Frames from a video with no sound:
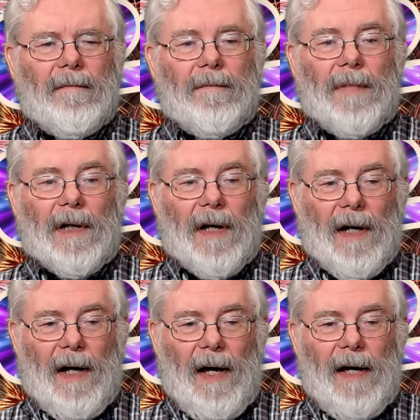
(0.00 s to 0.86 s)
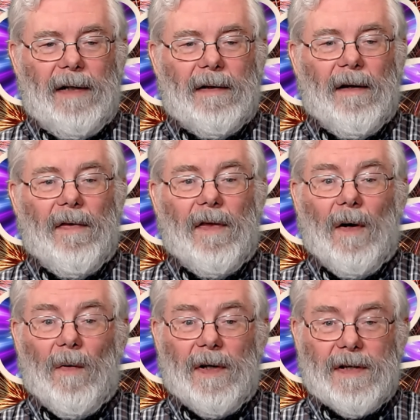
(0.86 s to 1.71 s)
But God, the
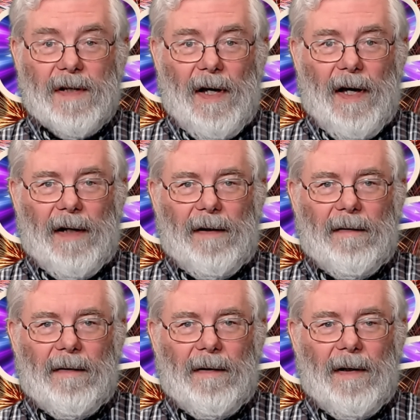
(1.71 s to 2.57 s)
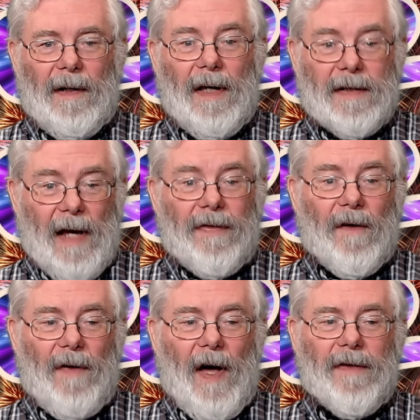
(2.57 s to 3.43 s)
only Son, is at the
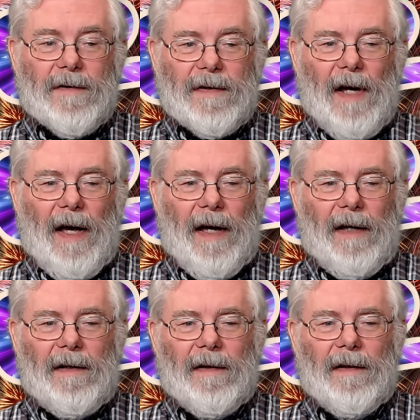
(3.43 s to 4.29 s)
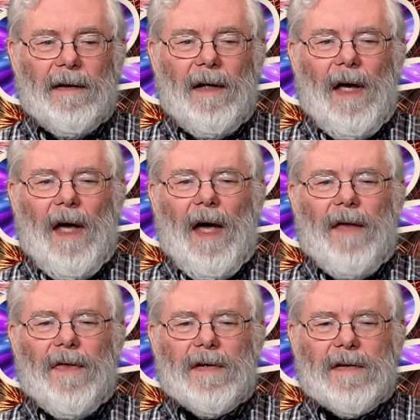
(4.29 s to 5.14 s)
Father's side, and
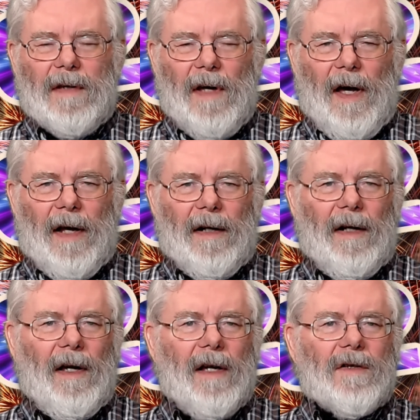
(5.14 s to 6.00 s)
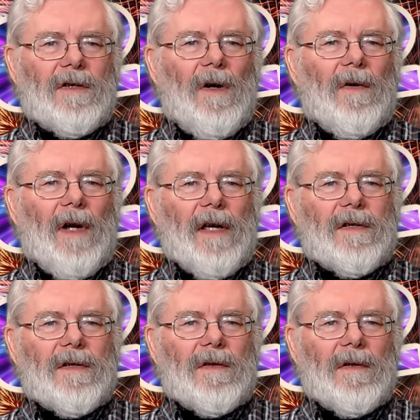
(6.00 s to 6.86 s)
the Son has shown
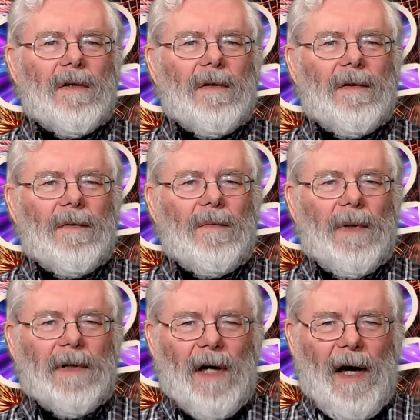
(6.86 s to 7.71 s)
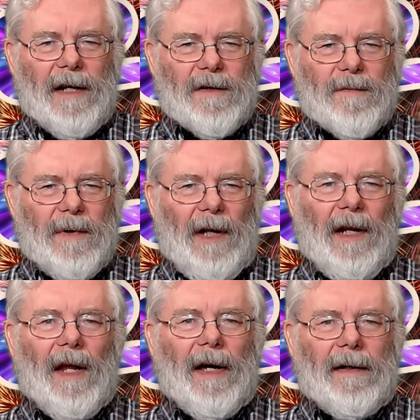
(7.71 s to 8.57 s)
us what God is really
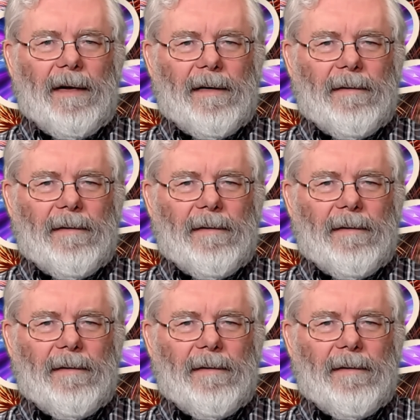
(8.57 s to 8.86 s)
like.